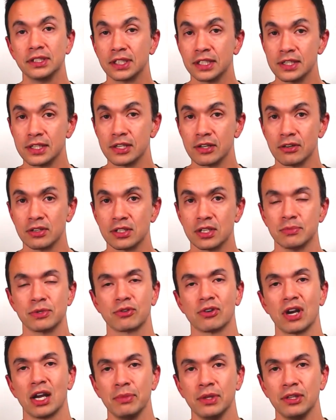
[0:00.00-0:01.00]
consider
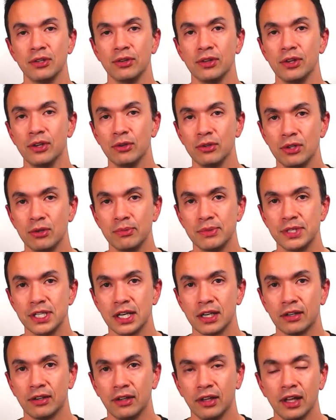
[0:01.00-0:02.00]
subscribing to the YouTube
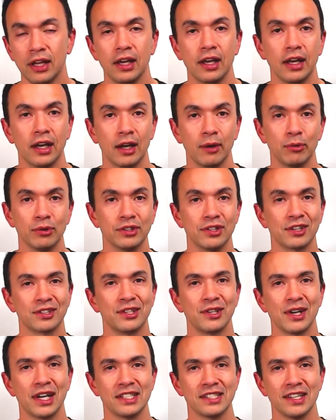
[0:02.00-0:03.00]
channel, and I will talk
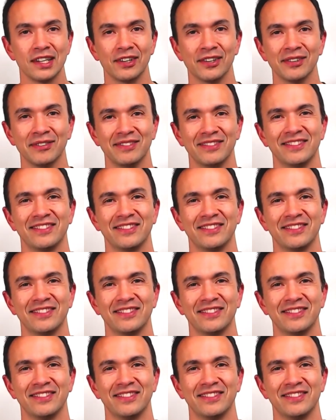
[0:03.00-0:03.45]
to you guys later.